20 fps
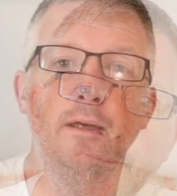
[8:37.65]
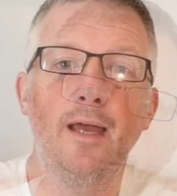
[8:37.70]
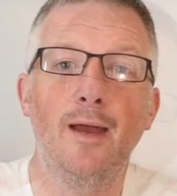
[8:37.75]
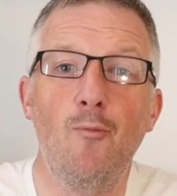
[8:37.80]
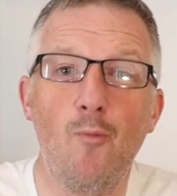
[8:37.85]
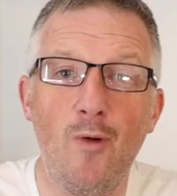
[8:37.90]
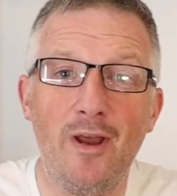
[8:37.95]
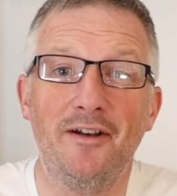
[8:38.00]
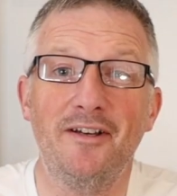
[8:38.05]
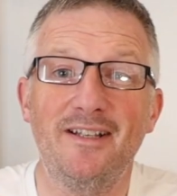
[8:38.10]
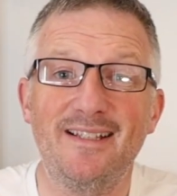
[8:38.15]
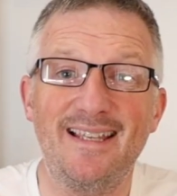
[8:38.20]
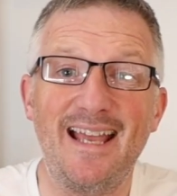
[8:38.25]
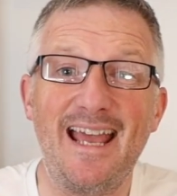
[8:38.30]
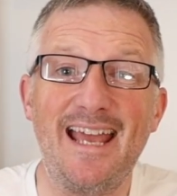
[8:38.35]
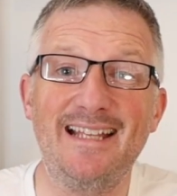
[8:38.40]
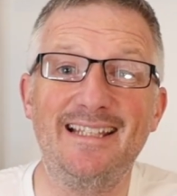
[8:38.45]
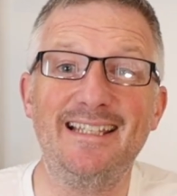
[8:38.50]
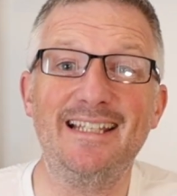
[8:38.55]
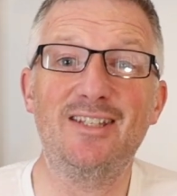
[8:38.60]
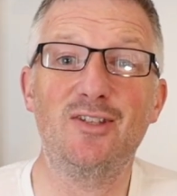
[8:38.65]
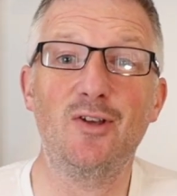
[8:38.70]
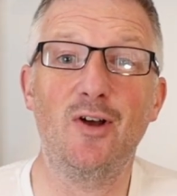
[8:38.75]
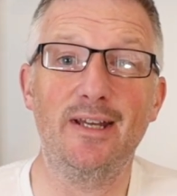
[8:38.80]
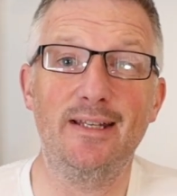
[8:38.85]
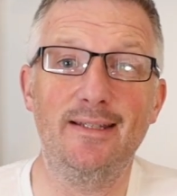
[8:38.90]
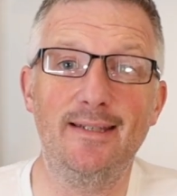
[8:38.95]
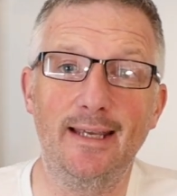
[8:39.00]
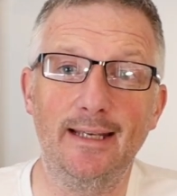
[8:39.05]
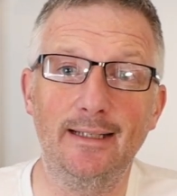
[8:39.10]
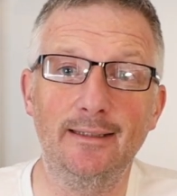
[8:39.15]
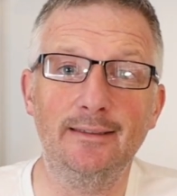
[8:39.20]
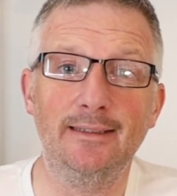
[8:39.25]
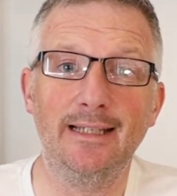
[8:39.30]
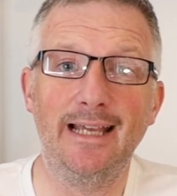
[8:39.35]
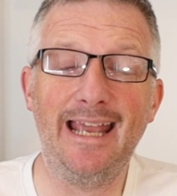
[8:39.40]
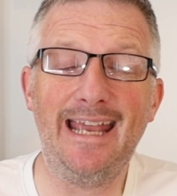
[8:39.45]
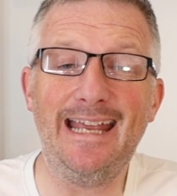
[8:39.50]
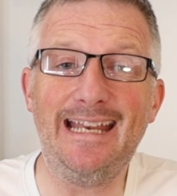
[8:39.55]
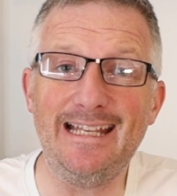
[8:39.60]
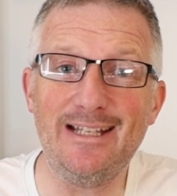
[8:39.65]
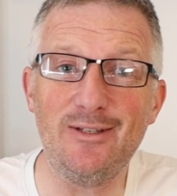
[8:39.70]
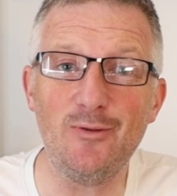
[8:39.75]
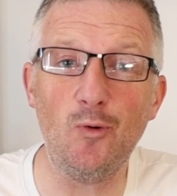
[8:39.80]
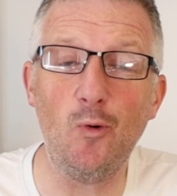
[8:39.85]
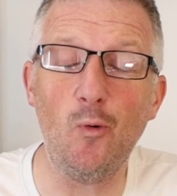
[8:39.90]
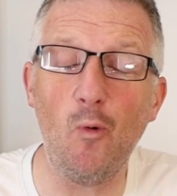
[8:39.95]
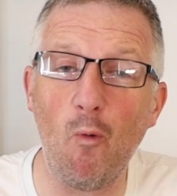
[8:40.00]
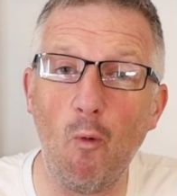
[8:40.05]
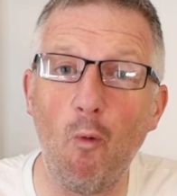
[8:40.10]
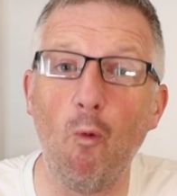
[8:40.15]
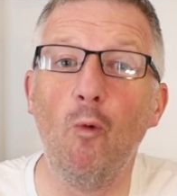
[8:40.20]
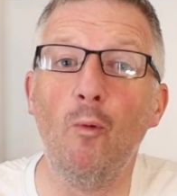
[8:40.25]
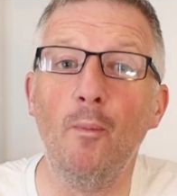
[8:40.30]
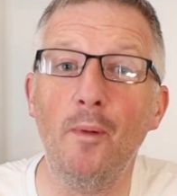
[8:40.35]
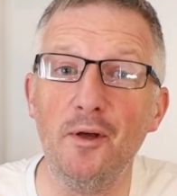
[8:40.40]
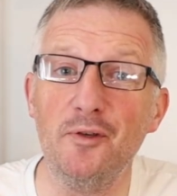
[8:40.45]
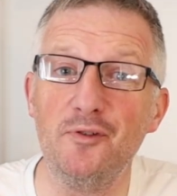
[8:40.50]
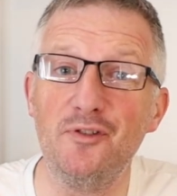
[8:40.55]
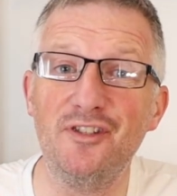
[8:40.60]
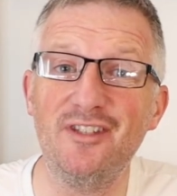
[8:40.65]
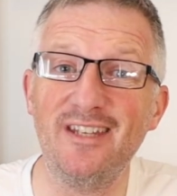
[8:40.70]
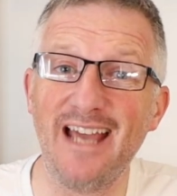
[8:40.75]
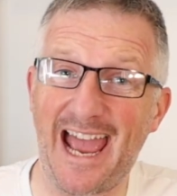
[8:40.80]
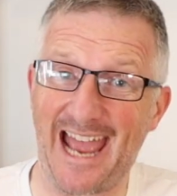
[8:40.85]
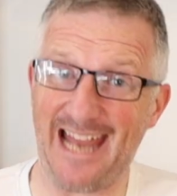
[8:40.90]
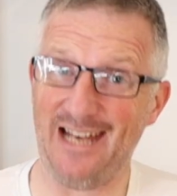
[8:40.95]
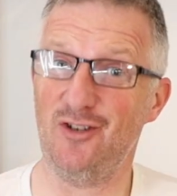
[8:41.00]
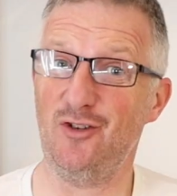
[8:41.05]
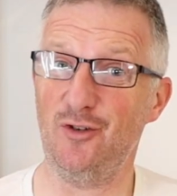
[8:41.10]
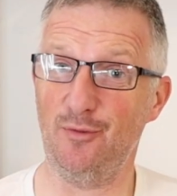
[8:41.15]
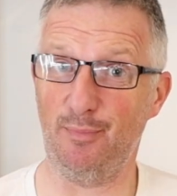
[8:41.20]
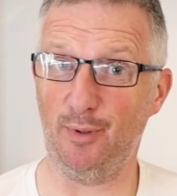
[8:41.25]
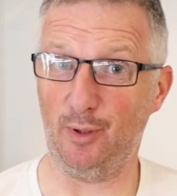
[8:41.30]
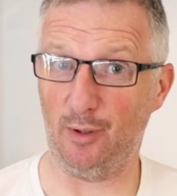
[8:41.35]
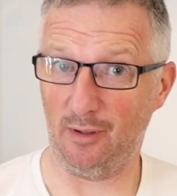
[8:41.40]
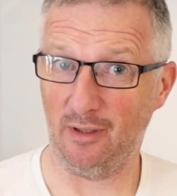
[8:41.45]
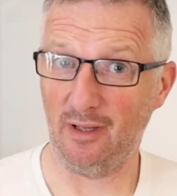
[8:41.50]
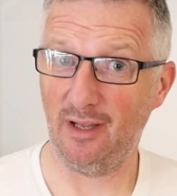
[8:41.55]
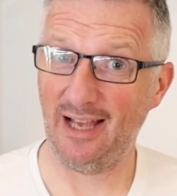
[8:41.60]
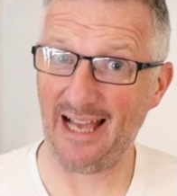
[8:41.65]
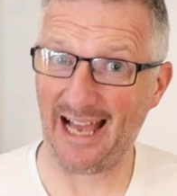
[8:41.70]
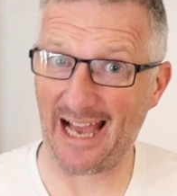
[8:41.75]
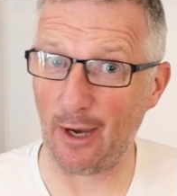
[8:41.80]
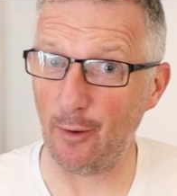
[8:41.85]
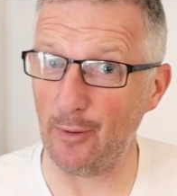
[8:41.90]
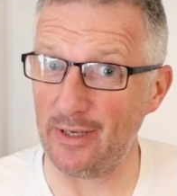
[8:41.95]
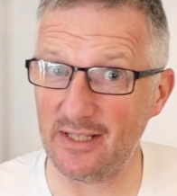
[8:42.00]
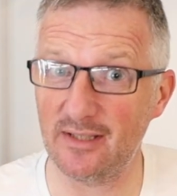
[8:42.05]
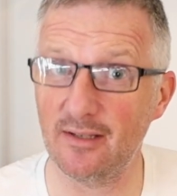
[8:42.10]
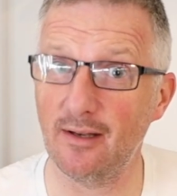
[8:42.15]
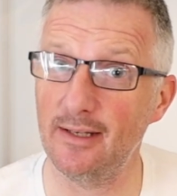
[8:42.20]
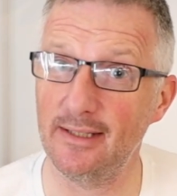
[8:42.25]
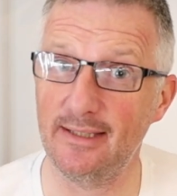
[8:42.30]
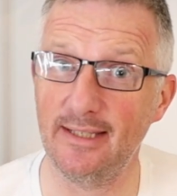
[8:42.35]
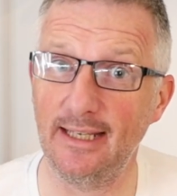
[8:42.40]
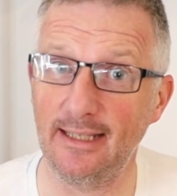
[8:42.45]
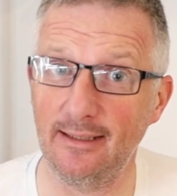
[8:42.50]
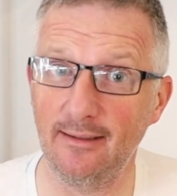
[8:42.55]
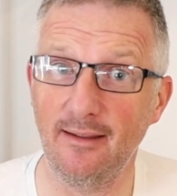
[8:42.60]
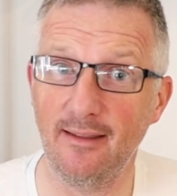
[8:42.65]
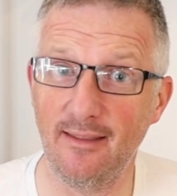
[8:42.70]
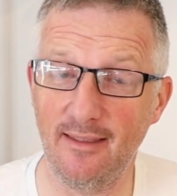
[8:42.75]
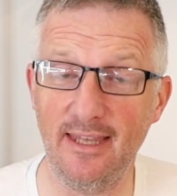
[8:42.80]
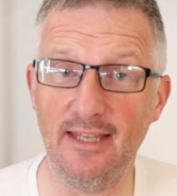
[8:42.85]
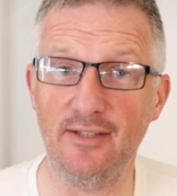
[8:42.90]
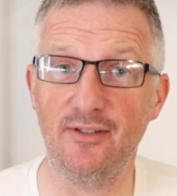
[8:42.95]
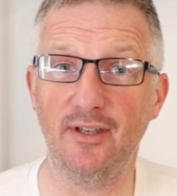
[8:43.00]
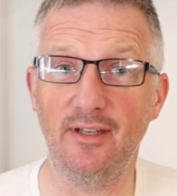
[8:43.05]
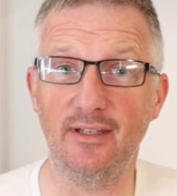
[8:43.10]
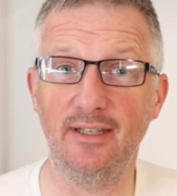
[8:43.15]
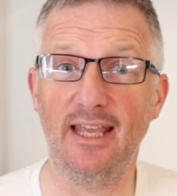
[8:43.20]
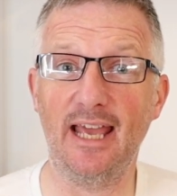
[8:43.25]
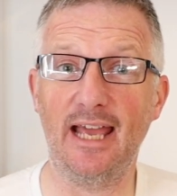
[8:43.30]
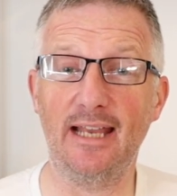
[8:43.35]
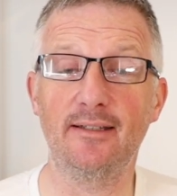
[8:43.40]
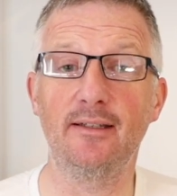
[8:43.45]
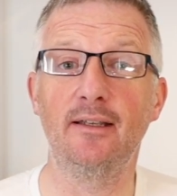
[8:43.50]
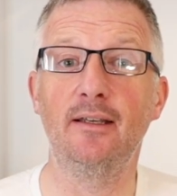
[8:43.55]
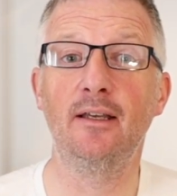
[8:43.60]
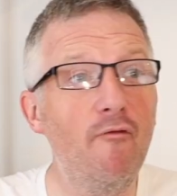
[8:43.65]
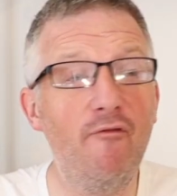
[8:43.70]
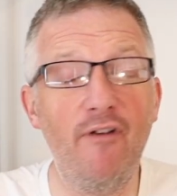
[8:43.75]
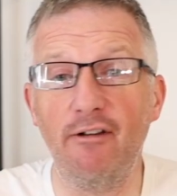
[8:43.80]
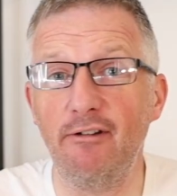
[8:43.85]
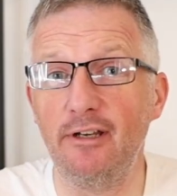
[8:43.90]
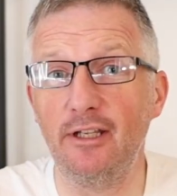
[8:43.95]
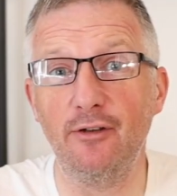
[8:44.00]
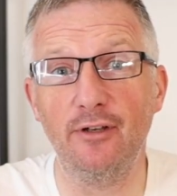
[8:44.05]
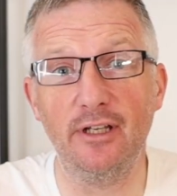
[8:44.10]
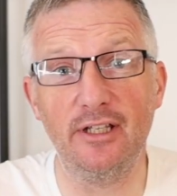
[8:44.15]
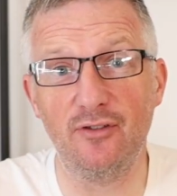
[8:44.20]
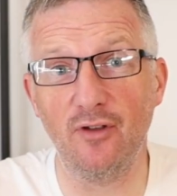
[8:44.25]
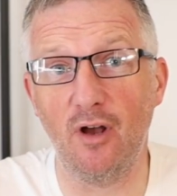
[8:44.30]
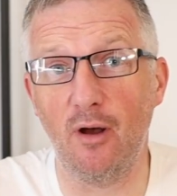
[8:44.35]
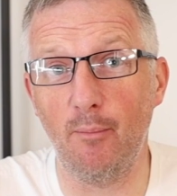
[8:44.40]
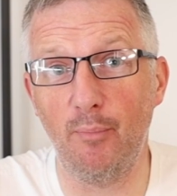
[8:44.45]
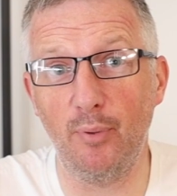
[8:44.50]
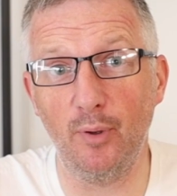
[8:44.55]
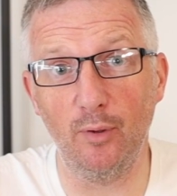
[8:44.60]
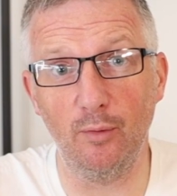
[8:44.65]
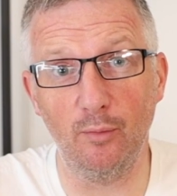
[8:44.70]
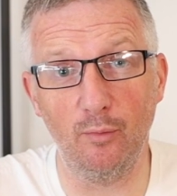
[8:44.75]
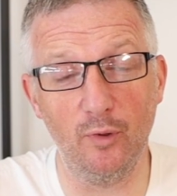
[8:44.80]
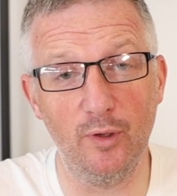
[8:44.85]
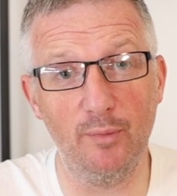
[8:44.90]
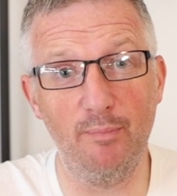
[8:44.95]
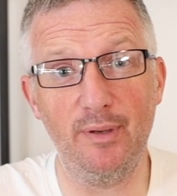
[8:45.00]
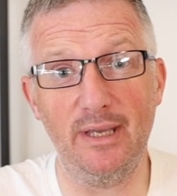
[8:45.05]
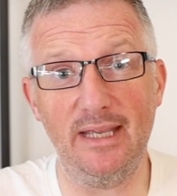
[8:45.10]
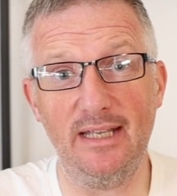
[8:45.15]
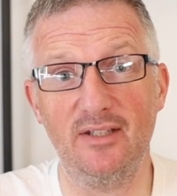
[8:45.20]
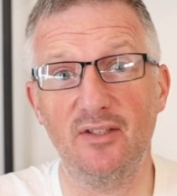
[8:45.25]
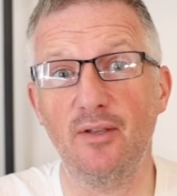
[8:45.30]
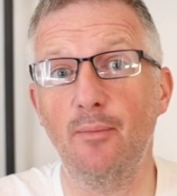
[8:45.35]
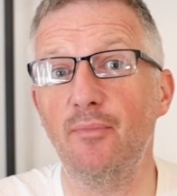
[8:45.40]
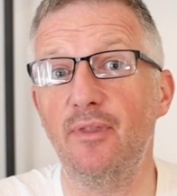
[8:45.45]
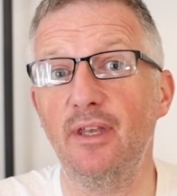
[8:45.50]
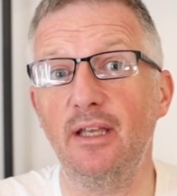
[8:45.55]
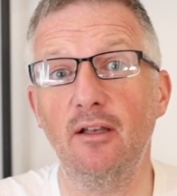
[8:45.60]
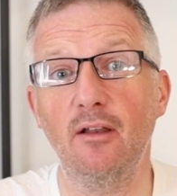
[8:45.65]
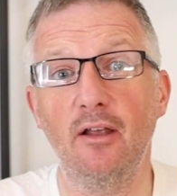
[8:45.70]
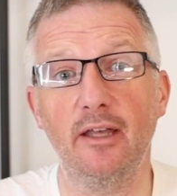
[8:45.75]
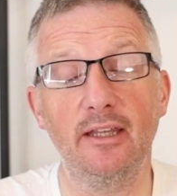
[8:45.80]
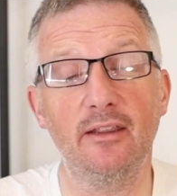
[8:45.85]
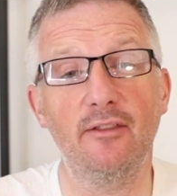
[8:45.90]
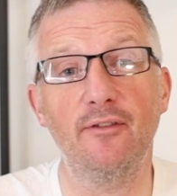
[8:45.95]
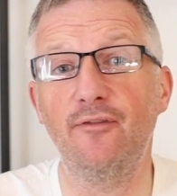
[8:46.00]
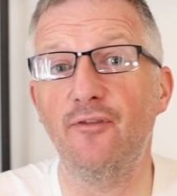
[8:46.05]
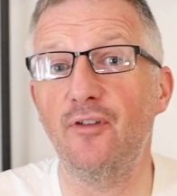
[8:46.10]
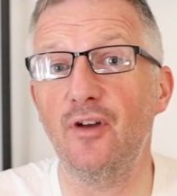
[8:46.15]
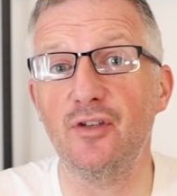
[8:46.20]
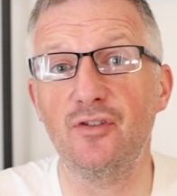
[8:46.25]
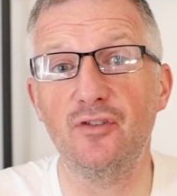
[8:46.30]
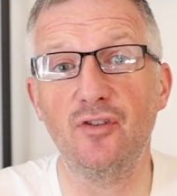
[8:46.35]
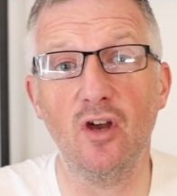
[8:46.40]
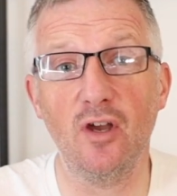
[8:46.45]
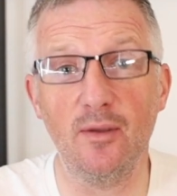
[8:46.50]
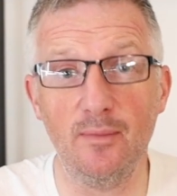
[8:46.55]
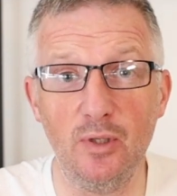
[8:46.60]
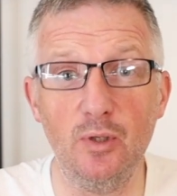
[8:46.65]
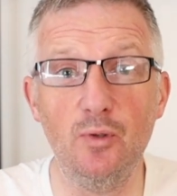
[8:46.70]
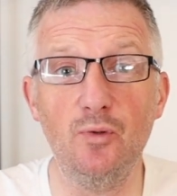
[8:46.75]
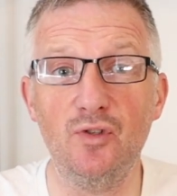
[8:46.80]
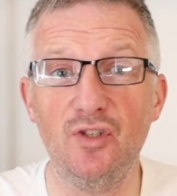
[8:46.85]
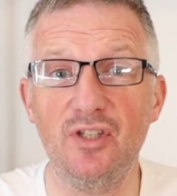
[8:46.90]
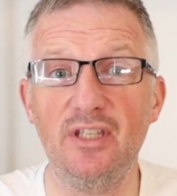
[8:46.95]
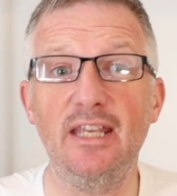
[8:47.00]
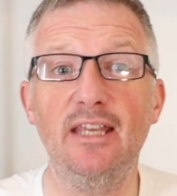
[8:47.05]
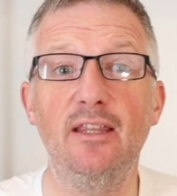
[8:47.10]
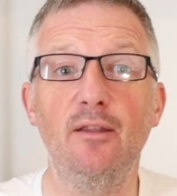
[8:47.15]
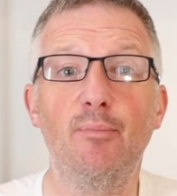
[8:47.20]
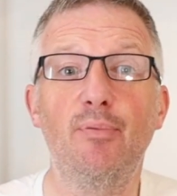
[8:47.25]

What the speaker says: And when I say it's exciting, it is almost tangible how exciting this can get. A very good example would be something like the first time you see the